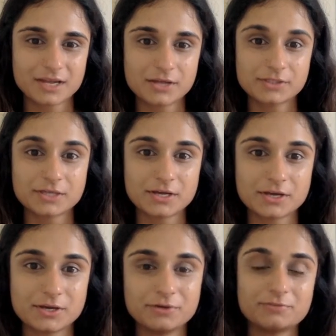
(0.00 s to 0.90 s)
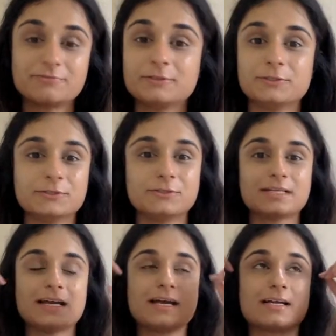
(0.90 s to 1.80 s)
So food
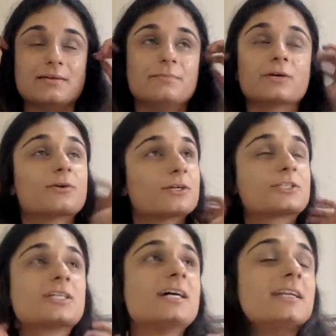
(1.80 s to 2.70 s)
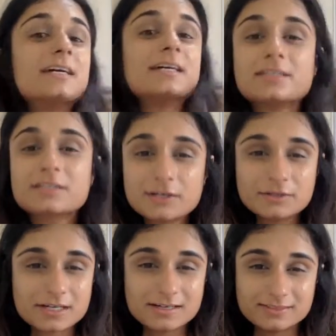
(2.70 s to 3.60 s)
across China is
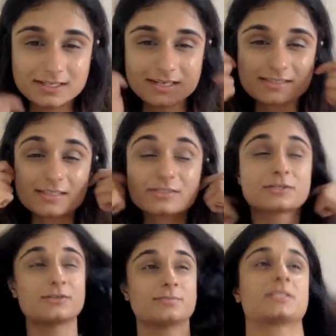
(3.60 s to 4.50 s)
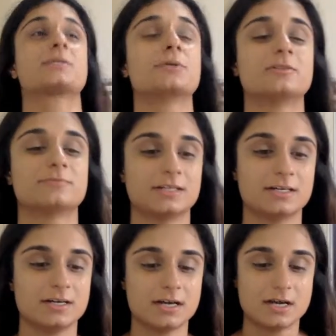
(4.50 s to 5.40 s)
so diverse, there's so much to
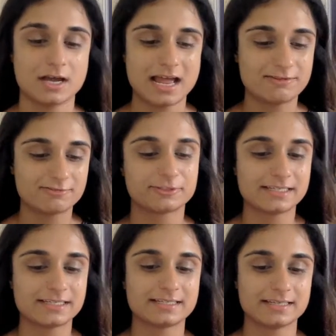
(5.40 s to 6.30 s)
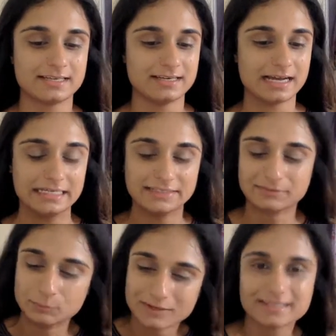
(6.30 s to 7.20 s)
offer. Every city, and
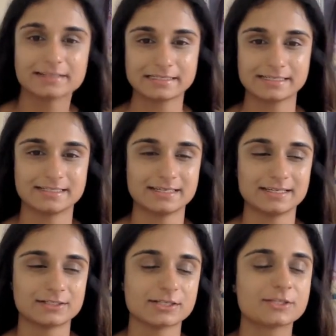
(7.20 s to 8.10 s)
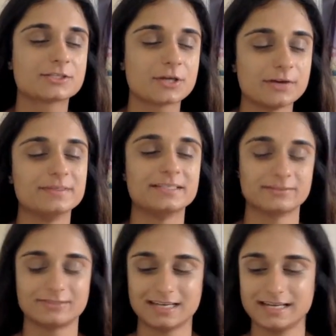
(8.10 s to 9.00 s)
even within a city, there are so many
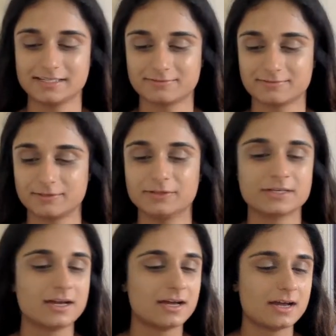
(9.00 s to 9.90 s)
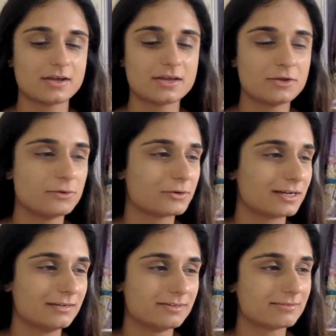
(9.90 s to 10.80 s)
different layers of food. You could
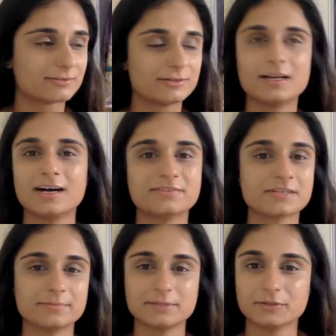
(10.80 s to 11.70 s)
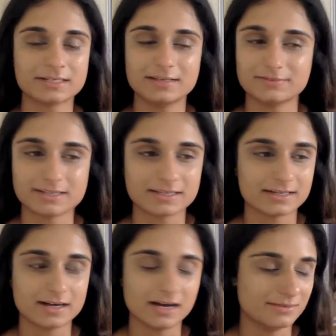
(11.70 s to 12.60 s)
live here for a lifetime and not eat
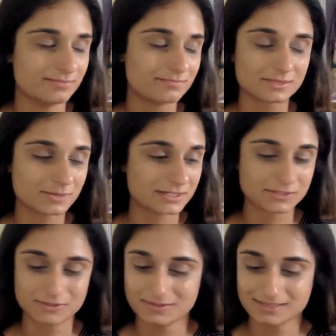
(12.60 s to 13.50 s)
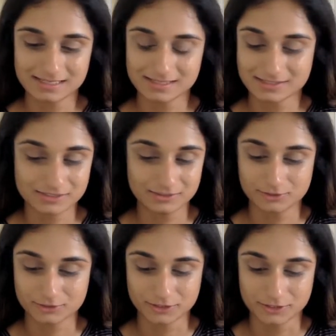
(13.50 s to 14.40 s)
everything. I swear to God, that's so
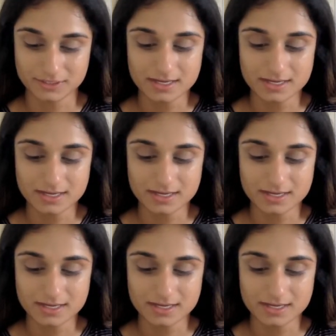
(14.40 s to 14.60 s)
true.